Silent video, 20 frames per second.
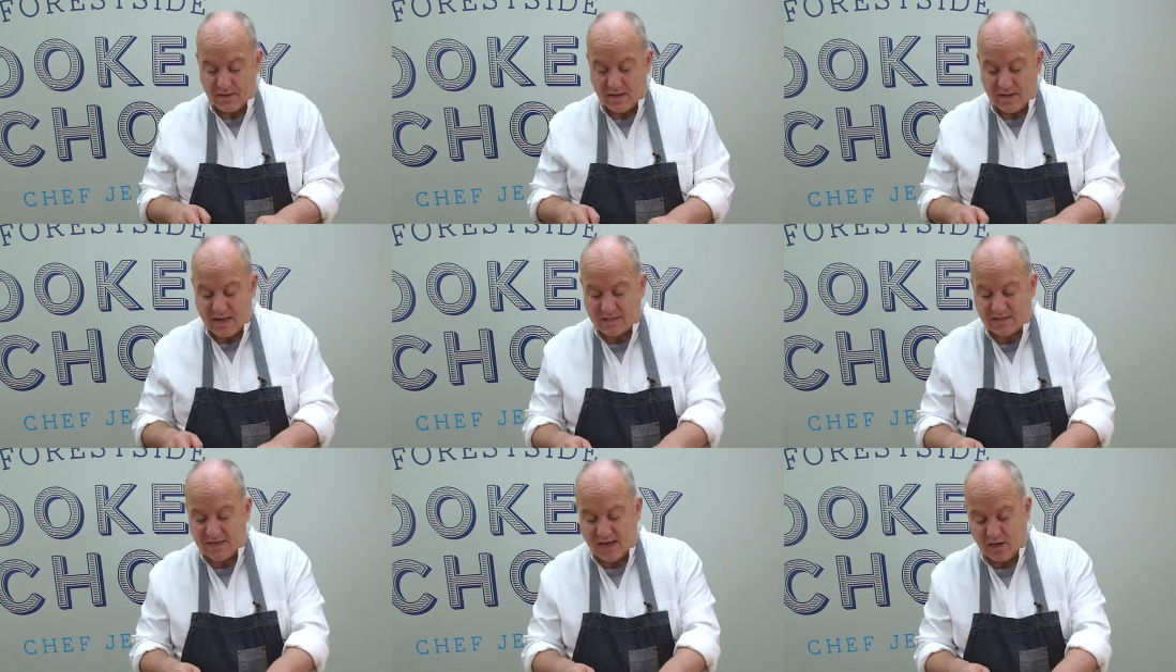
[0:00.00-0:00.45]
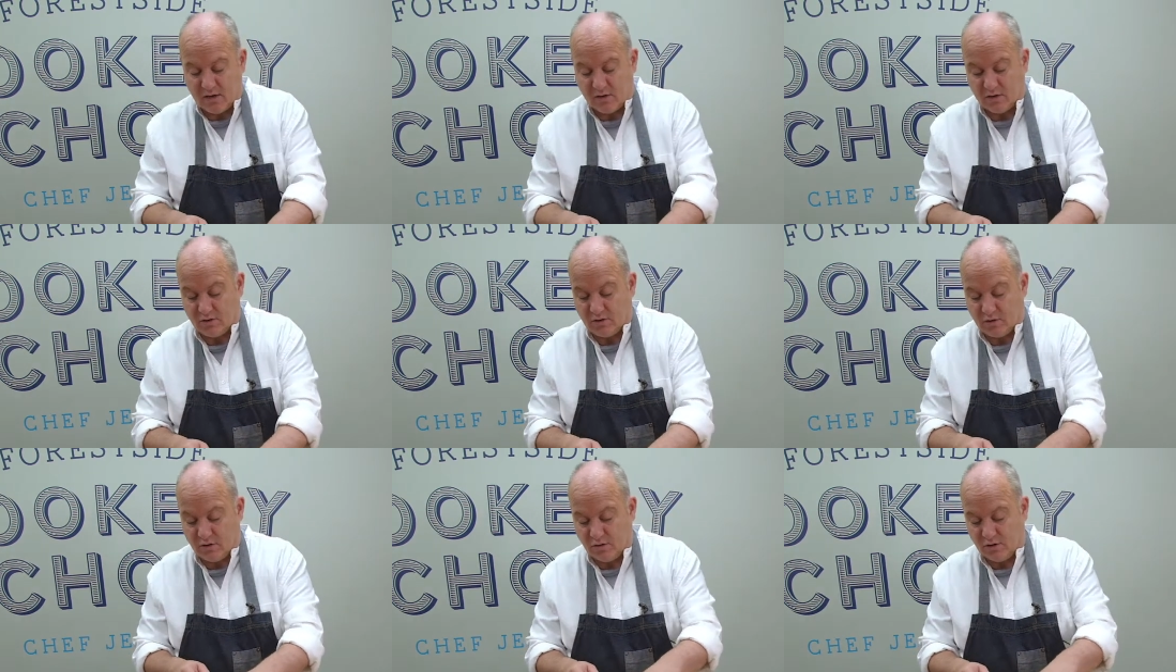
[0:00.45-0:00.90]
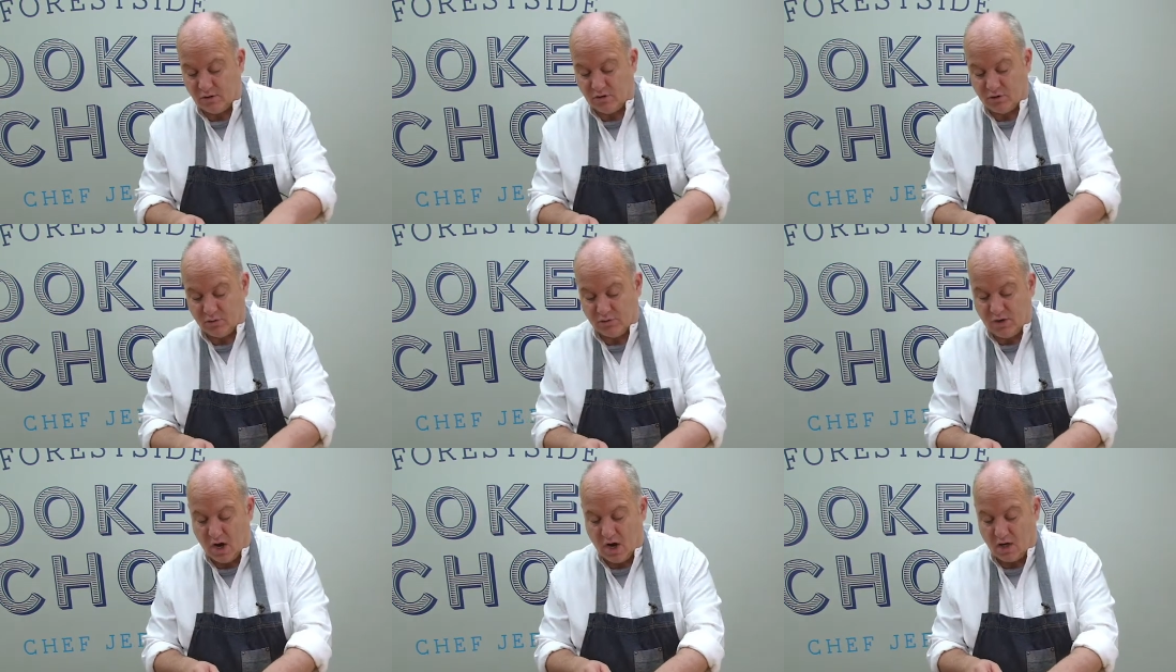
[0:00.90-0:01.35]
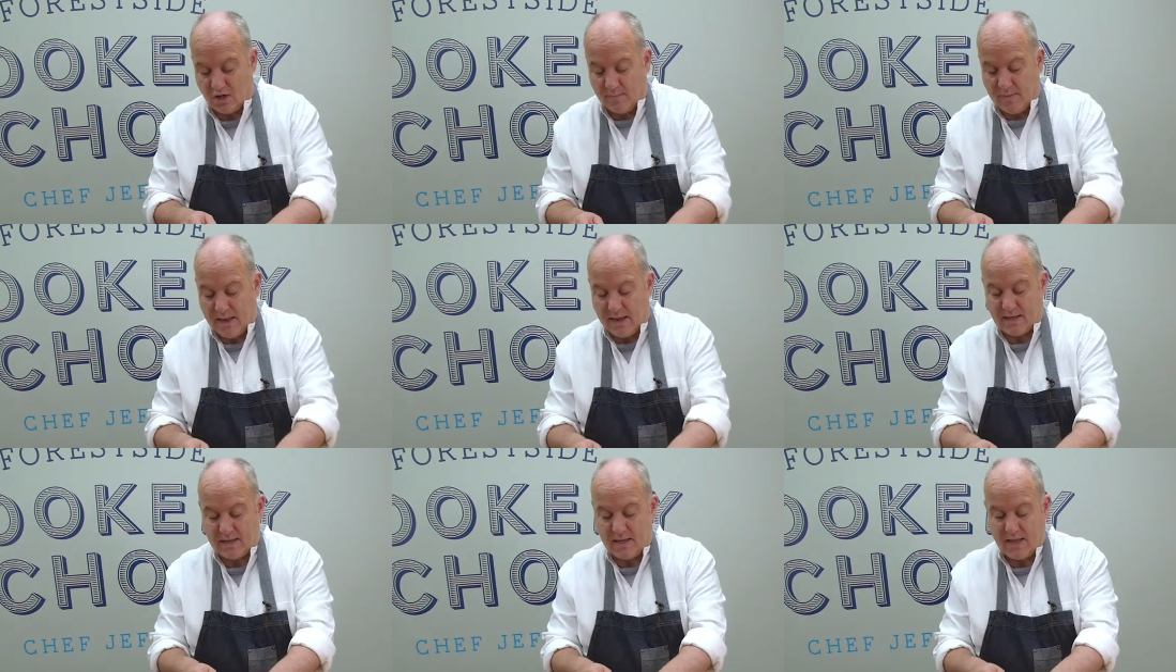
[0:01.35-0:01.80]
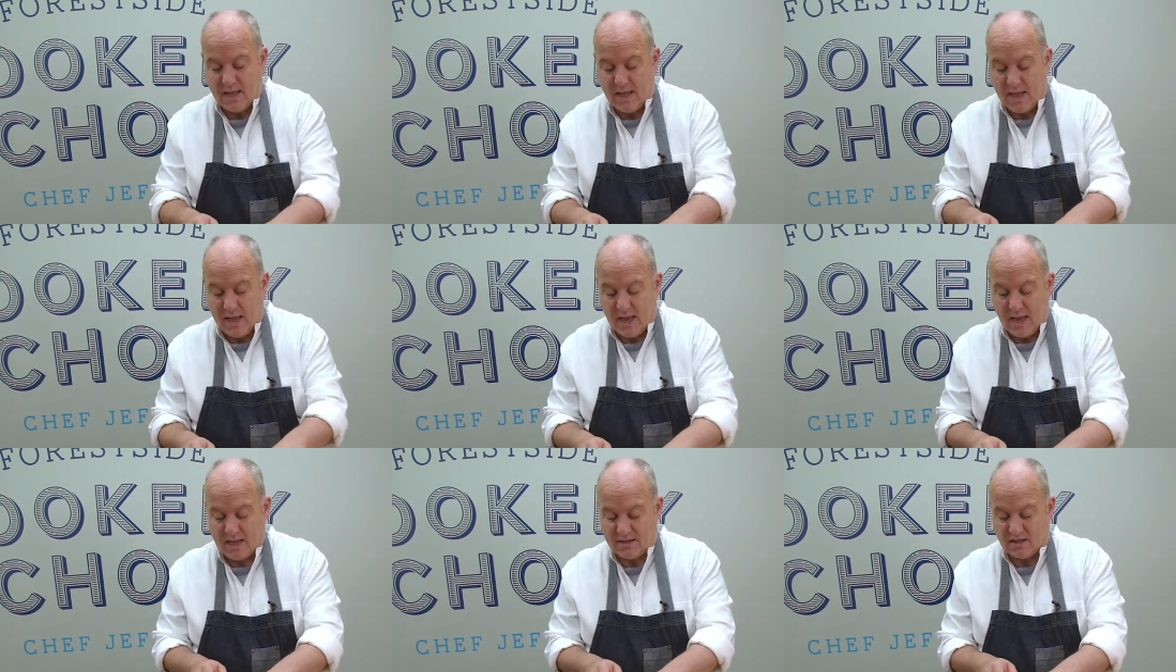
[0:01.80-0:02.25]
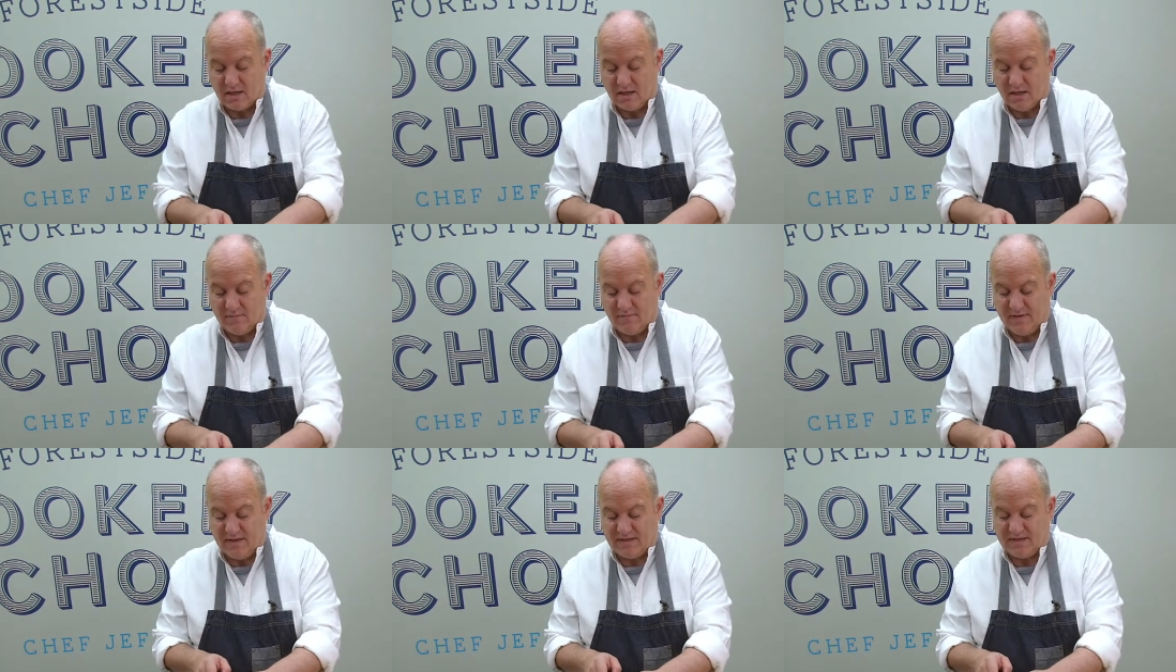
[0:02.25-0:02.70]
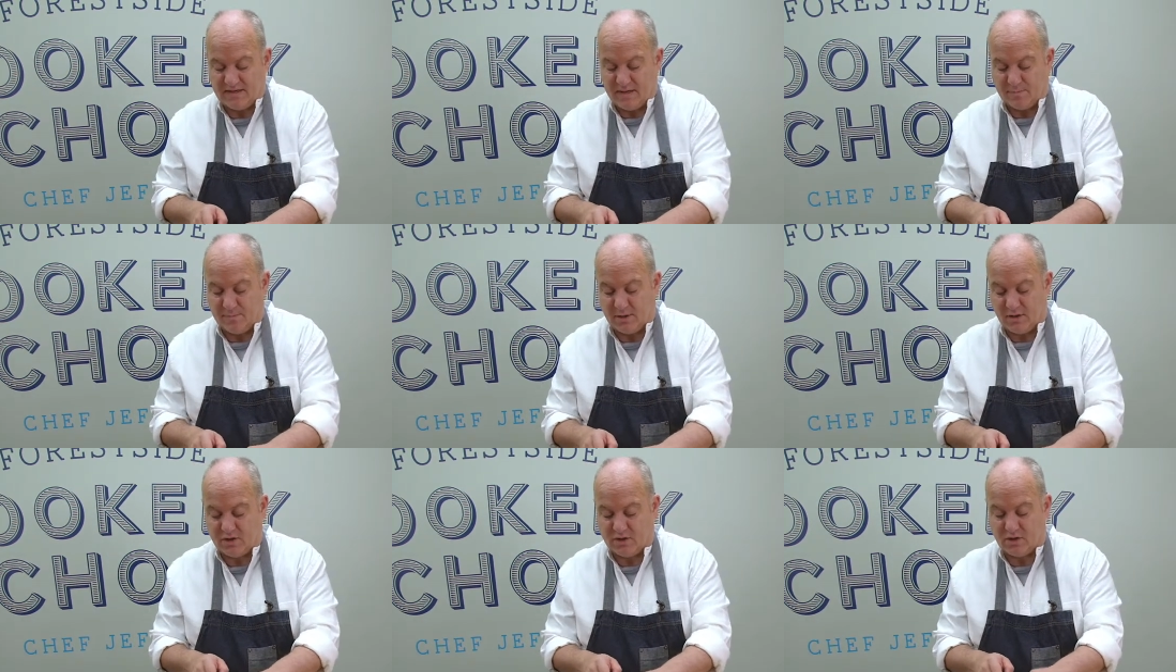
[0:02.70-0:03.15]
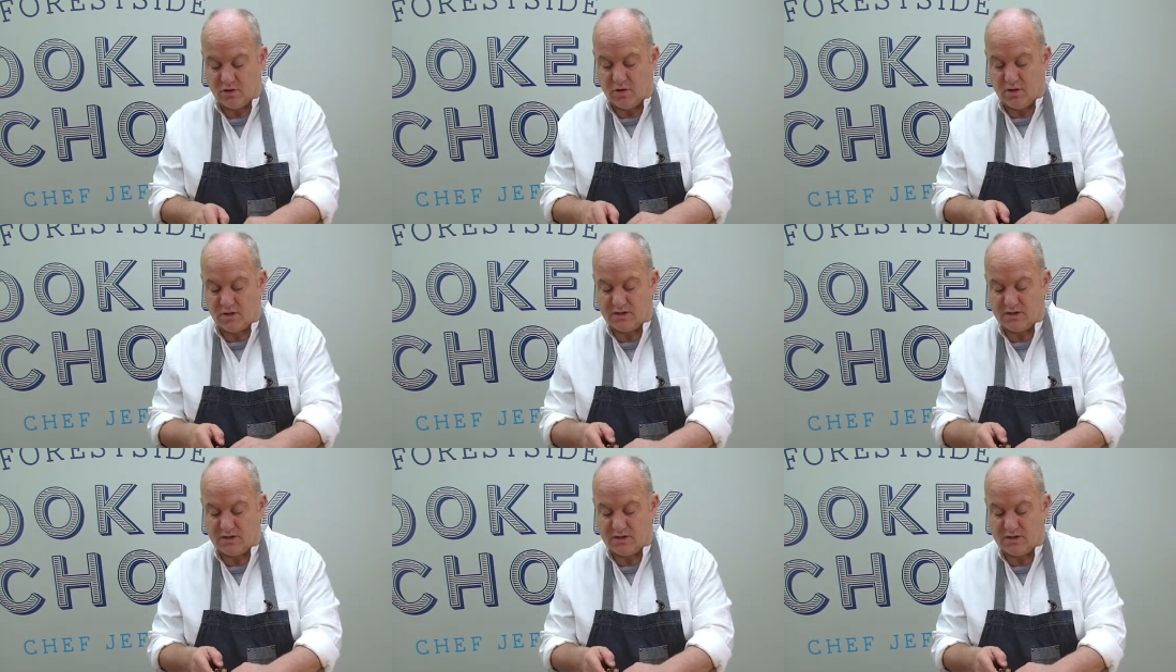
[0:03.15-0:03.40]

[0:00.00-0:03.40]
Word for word: And the next thing I'm gonna show you how to make is a lovely simple